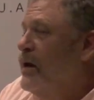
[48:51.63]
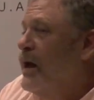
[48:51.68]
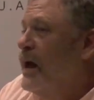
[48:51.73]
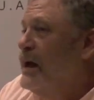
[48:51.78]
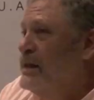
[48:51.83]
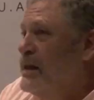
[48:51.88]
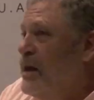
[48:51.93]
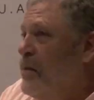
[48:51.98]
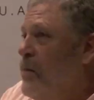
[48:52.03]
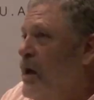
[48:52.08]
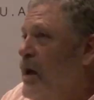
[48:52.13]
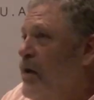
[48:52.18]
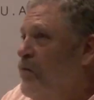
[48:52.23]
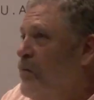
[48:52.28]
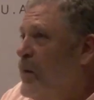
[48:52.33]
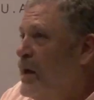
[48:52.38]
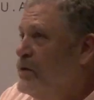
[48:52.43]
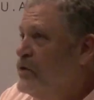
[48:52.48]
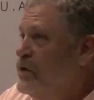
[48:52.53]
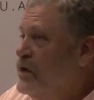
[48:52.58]
as I may have
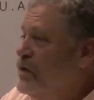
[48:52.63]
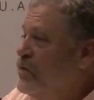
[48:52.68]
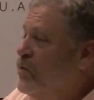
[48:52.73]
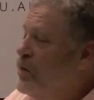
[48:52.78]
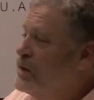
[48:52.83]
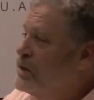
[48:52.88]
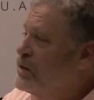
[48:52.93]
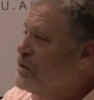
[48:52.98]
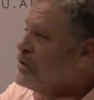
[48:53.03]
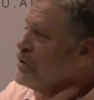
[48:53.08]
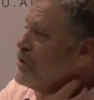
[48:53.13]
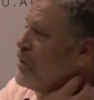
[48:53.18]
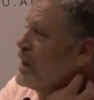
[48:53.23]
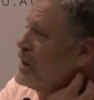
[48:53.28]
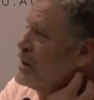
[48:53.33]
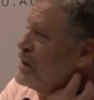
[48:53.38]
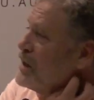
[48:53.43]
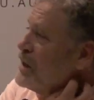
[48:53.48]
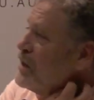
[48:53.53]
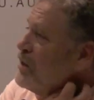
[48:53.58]
mentioned once or
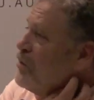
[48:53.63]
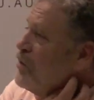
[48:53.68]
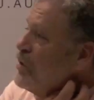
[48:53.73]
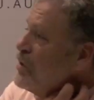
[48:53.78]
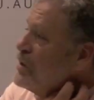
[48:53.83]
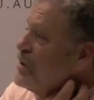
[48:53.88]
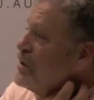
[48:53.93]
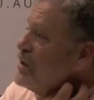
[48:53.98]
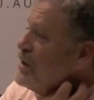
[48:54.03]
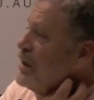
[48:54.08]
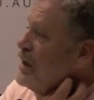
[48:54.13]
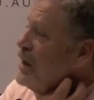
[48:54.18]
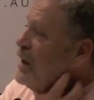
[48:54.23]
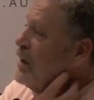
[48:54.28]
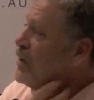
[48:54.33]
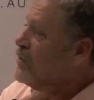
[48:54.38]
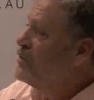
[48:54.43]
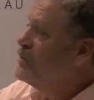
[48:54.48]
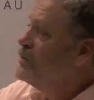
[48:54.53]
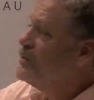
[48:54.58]
twice in the books,
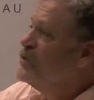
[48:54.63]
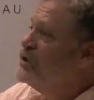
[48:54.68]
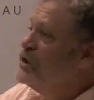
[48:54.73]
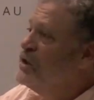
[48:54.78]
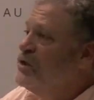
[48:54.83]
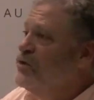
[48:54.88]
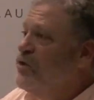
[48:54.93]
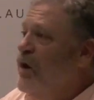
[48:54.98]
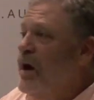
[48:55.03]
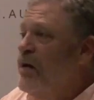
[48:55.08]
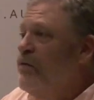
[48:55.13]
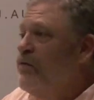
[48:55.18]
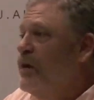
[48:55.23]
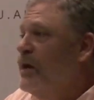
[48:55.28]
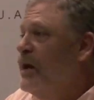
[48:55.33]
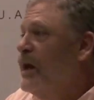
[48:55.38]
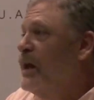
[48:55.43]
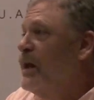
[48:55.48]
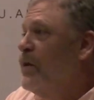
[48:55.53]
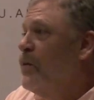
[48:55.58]
um, just
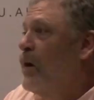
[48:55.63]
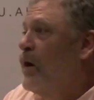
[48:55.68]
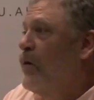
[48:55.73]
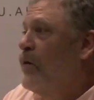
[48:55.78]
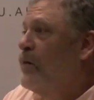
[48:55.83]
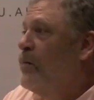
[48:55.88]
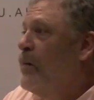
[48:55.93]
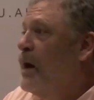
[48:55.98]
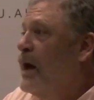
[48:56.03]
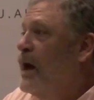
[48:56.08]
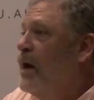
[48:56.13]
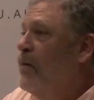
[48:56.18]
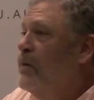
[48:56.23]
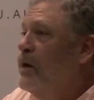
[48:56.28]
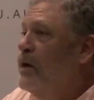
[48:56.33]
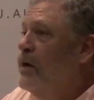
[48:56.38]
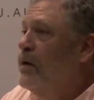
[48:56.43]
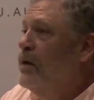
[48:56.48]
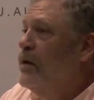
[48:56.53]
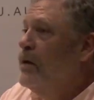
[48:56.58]
driving anywhere in
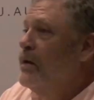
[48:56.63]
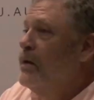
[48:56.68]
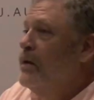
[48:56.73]
Miami,